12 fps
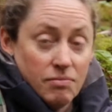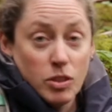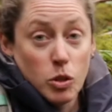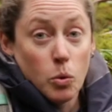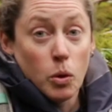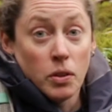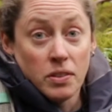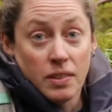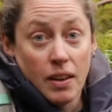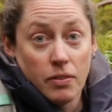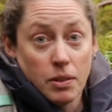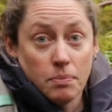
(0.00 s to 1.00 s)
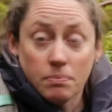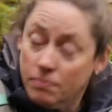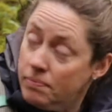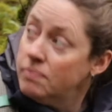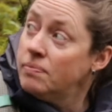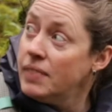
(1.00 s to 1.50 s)
Squirrels love them.
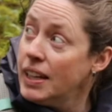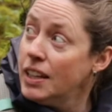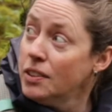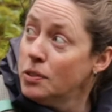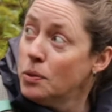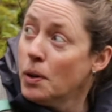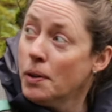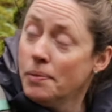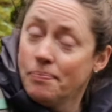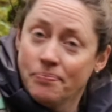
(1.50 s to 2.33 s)
Thank you, squirrel.